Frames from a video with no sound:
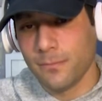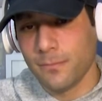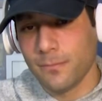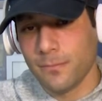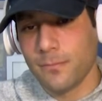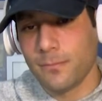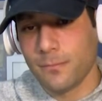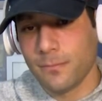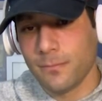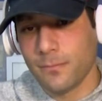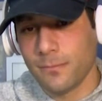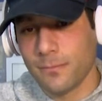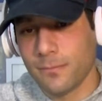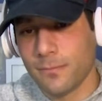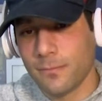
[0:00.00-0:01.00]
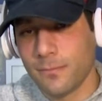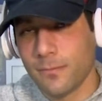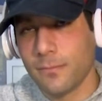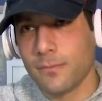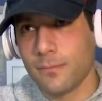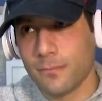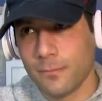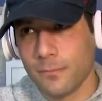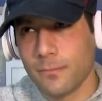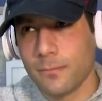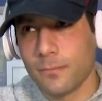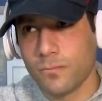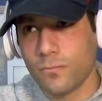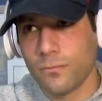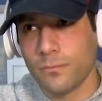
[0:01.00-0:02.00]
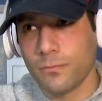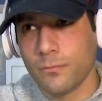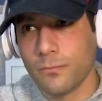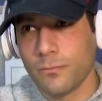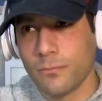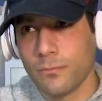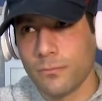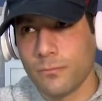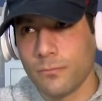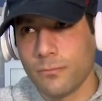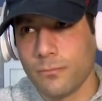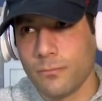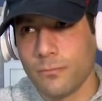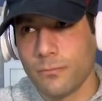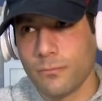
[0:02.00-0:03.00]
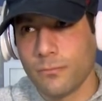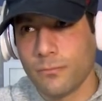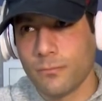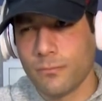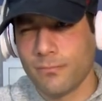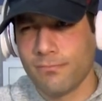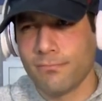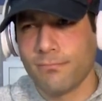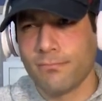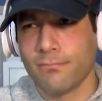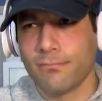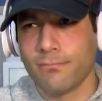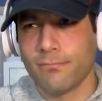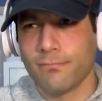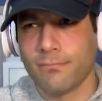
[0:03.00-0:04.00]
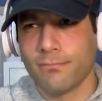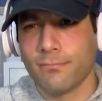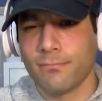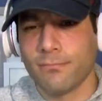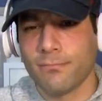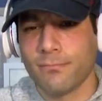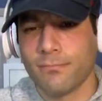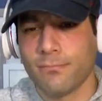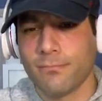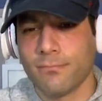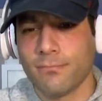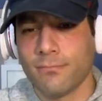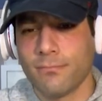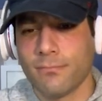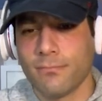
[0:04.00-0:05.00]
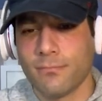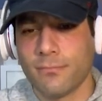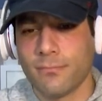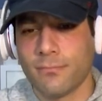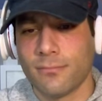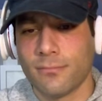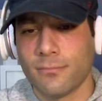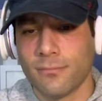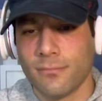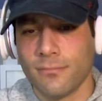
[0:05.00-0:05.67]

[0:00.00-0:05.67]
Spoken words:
This person isn't speaking.